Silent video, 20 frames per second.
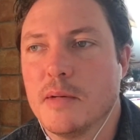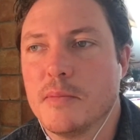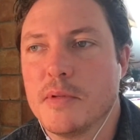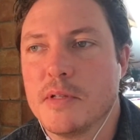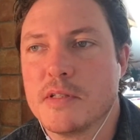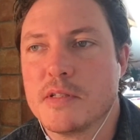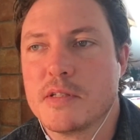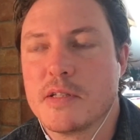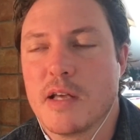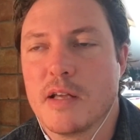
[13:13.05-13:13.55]

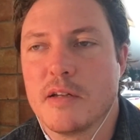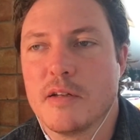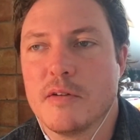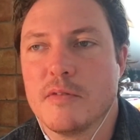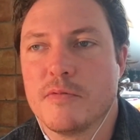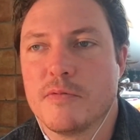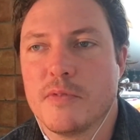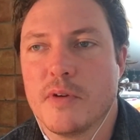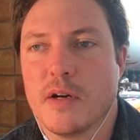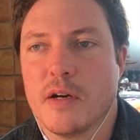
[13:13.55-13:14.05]
instead
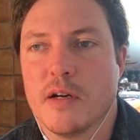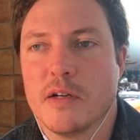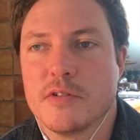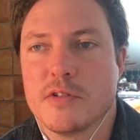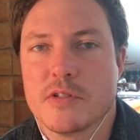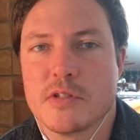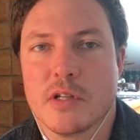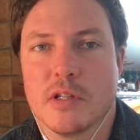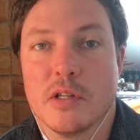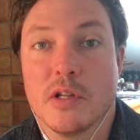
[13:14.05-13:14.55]
of
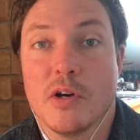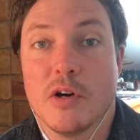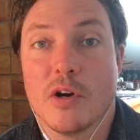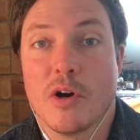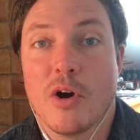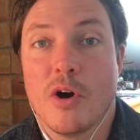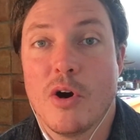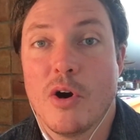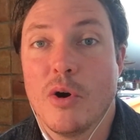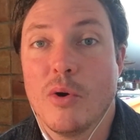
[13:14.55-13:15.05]
just a long
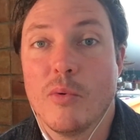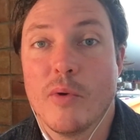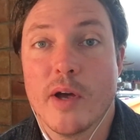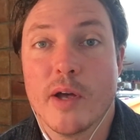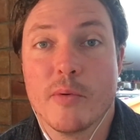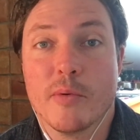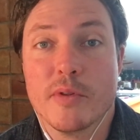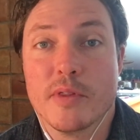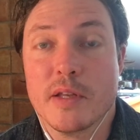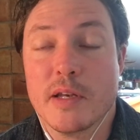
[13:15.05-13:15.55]
hallway
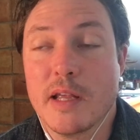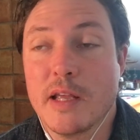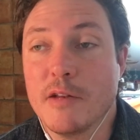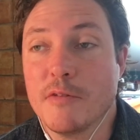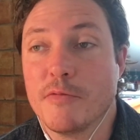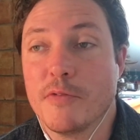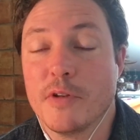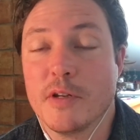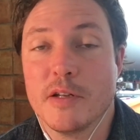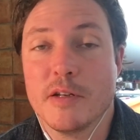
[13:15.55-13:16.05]
with an
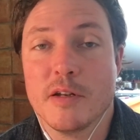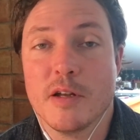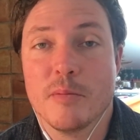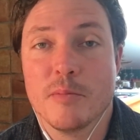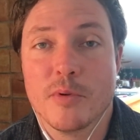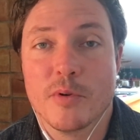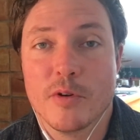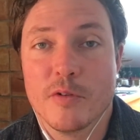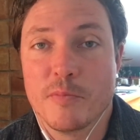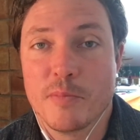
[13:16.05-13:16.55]
infinite
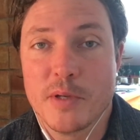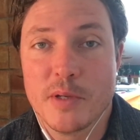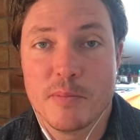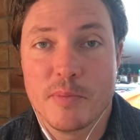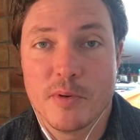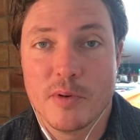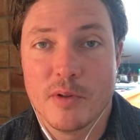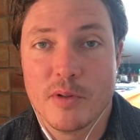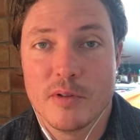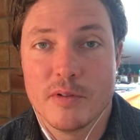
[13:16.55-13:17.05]
number of
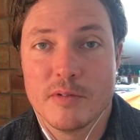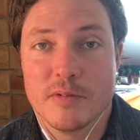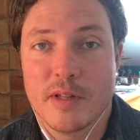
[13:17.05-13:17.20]
people